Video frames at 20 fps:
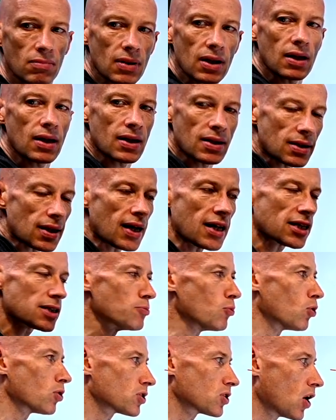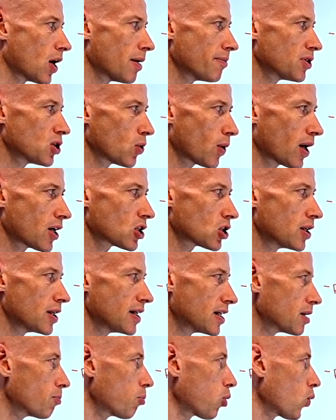it, takes more time to
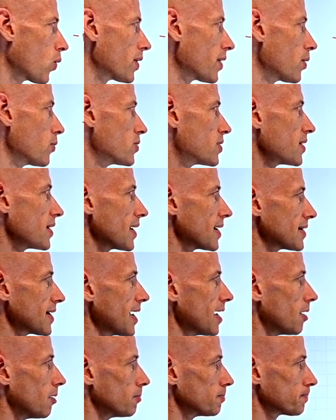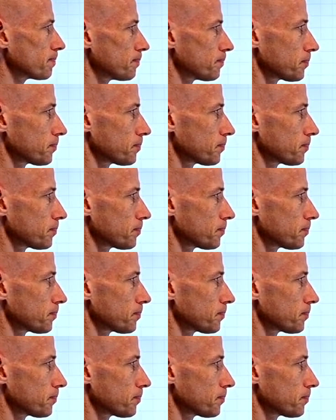actually deploy those things out.